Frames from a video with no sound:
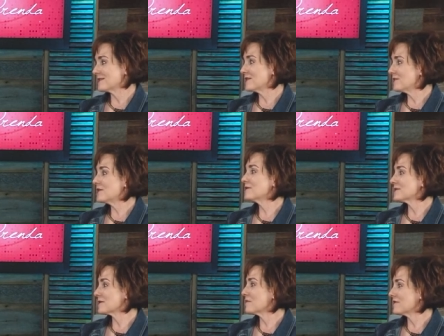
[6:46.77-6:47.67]
You knew
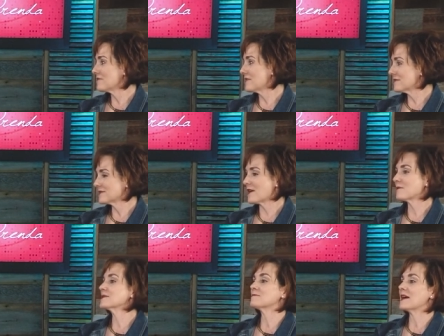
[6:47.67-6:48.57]
some of the fears I
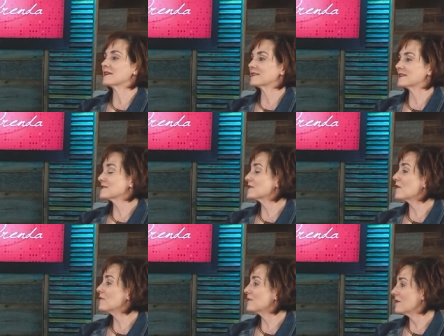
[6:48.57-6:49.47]
was battling.
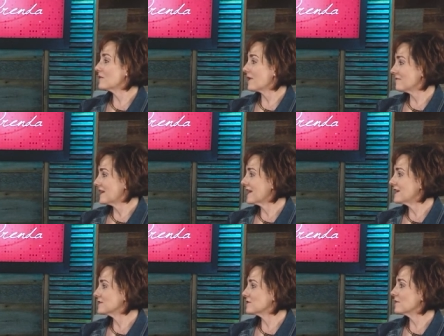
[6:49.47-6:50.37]
So we were on
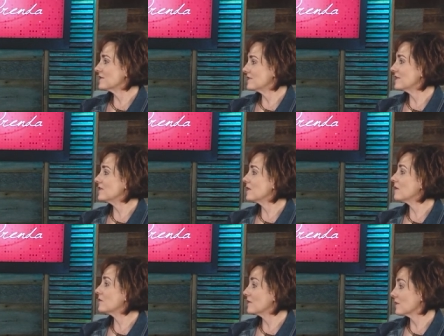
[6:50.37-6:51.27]
vacation with you,
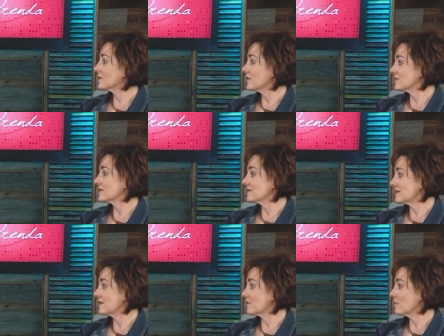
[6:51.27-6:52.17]
and we were close to
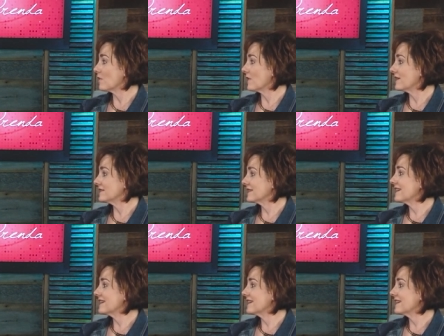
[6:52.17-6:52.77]
Cedar Point.